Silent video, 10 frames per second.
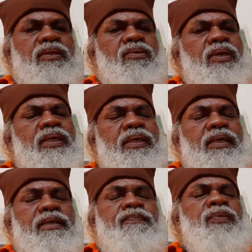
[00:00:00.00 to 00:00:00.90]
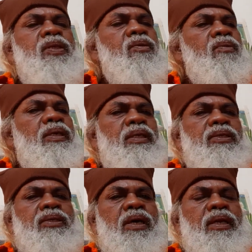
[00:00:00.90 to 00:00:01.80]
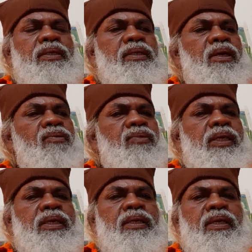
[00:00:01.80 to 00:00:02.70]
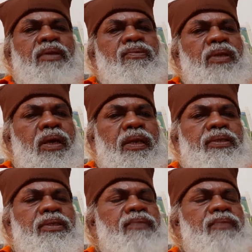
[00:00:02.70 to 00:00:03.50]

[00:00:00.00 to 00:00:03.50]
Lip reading: Okay, right. What is knowledge? How they derive knowledge?